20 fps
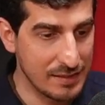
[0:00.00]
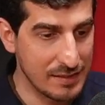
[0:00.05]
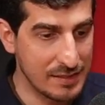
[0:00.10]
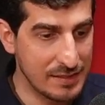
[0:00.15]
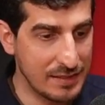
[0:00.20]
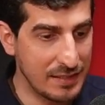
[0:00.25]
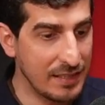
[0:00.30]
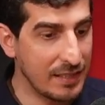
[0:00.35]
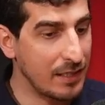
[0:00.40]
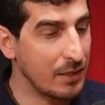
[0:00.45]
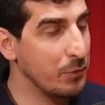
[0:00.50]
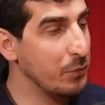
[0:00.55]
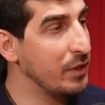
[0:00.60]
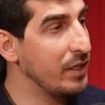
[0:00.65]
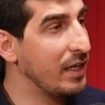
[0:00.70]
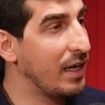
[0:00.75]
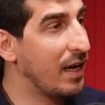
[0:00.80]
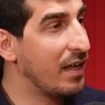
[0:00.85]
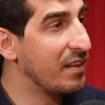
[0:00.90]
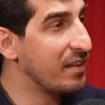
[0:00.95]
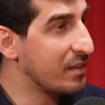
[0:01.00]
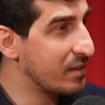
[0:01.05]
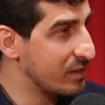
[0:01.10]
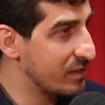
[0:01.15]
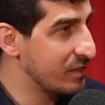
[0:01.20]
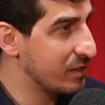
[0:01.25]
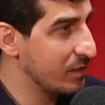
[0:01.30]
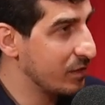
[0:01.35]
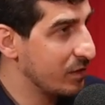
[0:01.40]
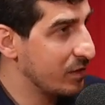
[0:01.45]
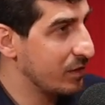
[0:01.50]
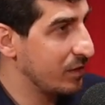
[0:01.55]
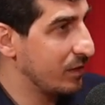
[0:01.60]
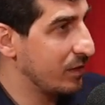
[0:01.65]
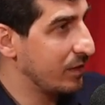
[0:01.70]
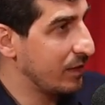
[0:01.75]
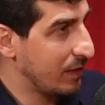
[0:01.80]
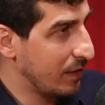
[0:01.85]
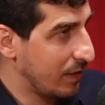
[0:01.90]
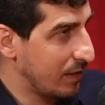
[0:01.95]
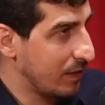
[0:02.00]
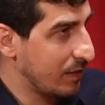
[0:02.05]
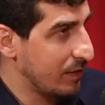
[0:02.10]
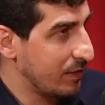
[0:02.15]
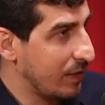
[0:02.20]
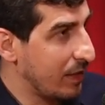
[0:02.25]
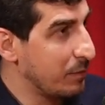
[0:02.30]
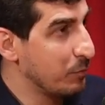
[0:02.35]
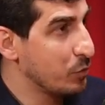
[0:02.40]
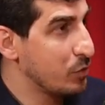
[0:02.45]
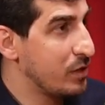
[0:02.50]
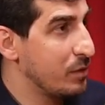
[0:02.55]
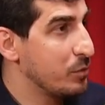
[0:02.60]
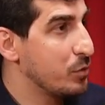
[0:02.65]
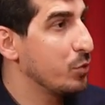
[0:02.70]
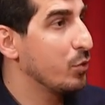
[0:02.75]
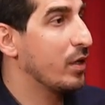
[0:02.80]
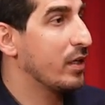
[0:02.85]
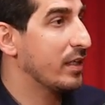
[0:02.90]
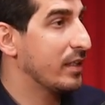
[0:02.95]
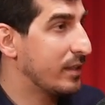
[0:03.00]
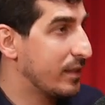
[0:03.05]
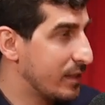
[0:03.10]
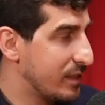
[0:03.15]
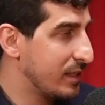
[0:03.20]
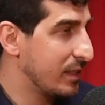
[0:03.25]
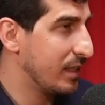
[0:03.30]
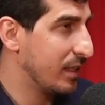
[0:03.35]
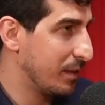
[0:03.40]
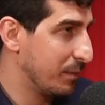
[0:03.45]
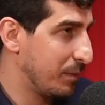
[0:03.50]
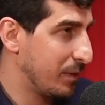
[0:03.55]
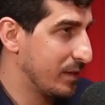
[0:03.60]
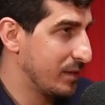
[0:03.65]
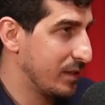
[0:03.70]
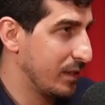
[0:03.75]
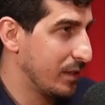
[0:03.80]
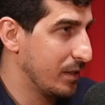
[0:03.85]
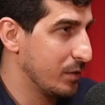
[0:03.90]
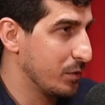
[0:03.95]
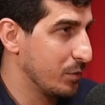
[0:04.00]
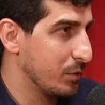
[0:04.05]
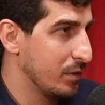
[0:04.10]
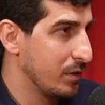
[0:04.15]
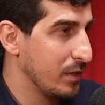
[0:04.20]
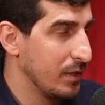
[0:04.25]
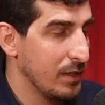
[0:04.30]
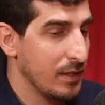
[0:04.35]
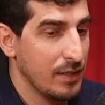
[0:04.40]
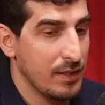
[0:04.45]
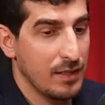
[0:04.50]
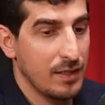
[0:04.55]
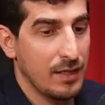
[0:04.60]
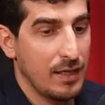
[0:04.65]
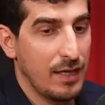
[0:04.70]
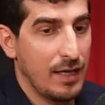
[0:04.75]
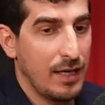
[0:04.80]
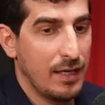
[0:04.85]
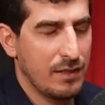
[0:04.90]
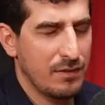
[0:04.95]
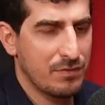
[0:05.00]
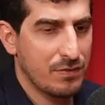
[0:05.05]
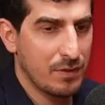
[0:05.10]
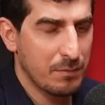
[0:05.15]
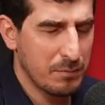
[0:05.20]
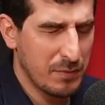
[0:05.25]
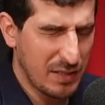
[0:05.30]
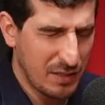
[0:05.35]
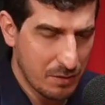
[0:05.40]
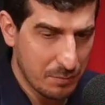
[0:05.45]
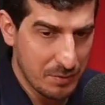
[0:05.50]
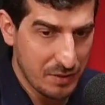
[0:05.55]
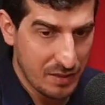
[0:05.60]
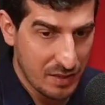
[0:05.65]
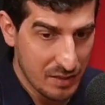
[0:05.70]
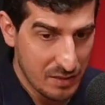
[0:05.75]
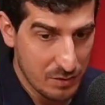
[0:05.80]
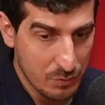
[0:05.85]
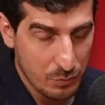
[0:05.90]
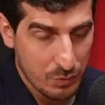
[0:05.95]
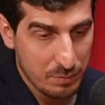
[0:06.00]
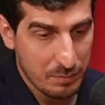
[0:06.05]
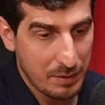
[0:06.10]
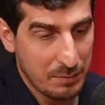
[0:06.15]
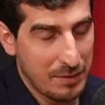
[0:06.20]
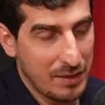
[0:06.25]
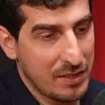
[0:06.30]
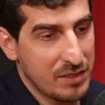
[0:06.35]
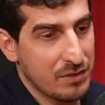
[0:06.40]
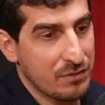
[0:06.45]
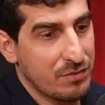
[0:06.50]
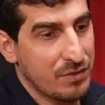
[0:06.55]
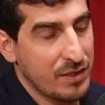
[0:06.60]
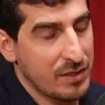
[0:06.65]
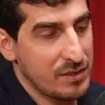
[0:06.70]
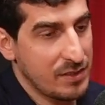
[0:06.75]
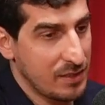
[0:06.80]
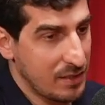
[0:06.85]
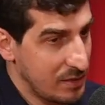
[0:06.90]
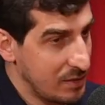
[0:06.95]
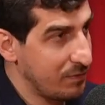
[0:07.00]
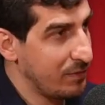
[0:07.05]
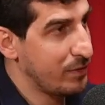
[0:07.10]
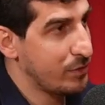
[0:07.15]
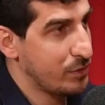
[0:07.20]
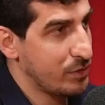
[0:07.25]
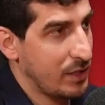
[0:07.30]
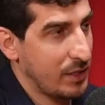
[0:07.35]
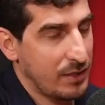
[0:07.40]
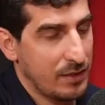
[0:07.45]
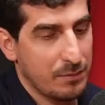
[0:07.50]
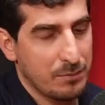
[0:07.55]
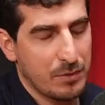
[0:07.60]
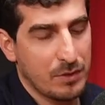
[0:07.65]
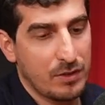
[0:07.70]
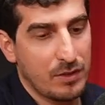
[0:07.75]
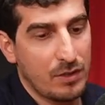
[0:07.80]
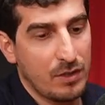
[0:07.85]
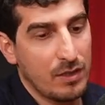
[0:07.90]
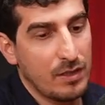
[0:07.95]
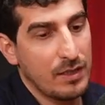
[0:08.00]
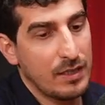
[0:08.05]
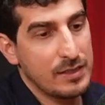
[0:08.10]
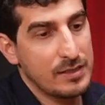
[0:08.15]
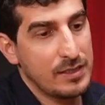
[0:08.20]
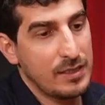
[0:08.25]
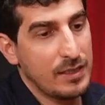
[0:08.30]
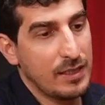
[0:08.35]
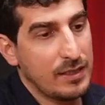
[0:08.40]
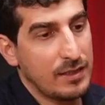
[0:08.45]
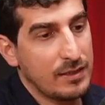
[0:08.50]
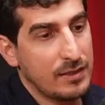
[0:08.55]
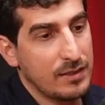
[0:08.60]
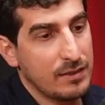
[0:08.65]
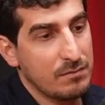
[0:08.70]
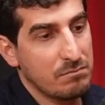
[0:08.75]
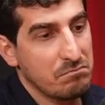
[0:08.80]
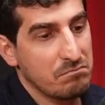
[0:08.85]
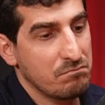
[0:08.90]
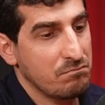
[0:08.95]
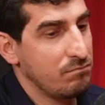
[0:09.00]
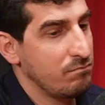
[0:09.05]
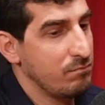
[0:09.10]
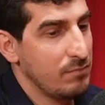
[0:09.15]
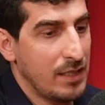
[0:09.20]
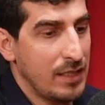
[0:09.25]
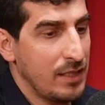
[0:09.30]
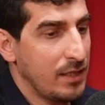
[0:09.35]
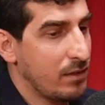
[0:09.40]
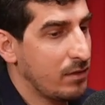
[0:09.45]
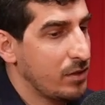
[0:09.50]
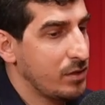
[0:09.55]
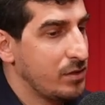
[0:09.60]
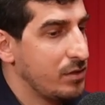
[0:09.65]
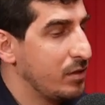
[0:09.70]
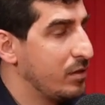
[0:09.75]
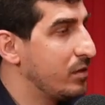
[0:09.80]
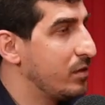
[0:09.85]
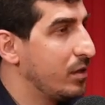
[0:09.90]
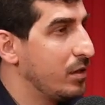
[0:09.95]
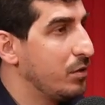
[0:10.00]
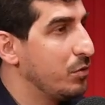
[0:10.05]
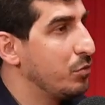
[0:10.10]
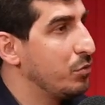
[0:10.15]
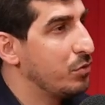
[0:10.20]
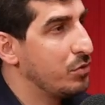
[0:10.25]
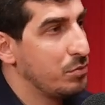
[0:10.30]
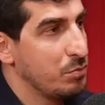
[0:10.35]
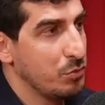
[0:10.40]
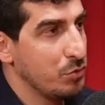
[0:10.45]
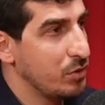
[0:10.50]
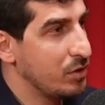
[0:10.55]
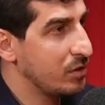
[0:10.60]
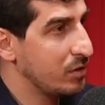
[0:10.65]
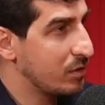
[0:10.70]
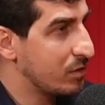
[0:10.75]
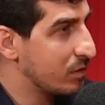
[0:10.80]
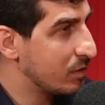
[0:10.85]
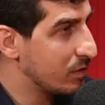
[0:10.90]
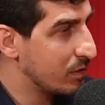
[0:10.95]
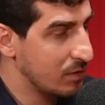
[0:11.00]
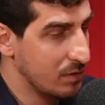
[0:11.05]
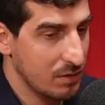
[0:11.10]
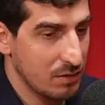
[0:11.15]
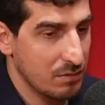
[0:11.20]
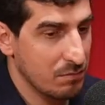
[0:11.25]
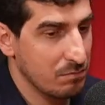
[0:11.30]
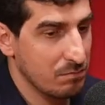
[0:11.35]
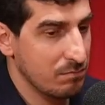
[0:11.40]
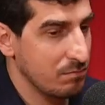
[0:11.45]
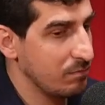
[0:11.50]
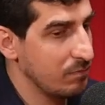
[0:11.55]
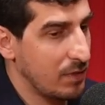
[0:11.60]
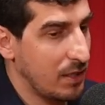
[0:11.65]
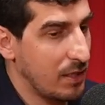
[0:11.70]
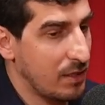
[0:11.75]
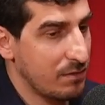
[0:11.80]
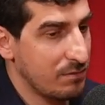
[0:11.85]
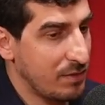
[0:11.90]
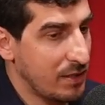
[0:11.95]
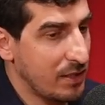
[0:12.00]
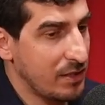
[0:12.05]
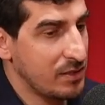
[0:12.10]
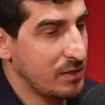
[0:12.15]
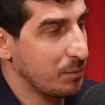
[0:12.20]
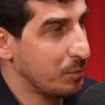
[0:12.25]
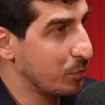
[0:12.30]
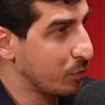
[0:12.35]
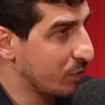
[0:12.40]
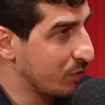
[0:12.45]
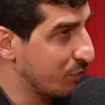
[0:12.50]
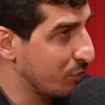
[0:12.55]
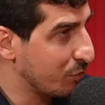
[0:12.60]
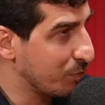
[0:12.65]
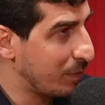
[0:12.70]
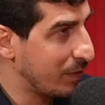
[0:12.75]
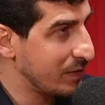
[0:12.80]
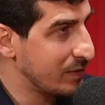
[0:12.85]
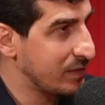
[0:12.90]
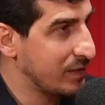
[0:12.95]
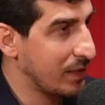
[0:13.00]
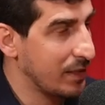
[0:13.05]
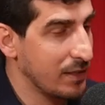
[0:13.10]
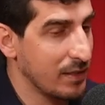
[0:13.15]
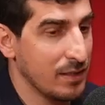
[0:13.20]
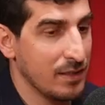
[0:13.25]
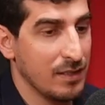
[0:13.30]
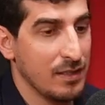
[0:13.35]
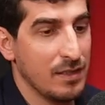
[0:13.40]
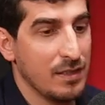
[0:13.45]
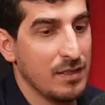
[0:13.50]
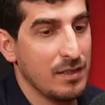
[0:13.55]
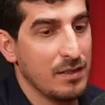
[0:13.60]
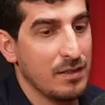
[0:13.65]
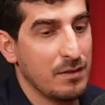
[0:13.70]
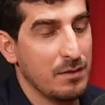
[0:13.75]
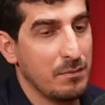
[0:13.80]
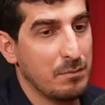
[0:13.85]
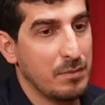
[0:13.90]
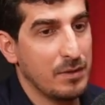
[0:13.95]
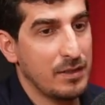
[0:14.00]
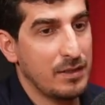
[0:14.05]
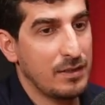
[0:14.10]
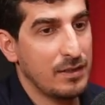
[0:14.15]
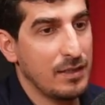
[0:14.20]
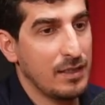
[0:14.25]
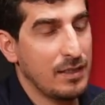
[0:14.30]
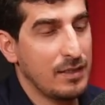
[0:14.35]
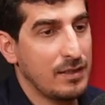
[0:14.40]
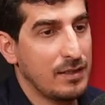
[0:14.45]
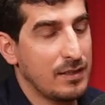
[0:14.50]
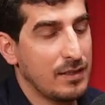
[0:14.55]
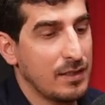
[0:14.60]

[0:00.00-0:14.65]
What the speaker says: steer away others, non-Muslims who are interested in the Palestinian issue. And from my communication with many Malaysian friends in the civil society in particular, I see that many Christians, Hindus, Buddhists are very supportive of Palestine, but not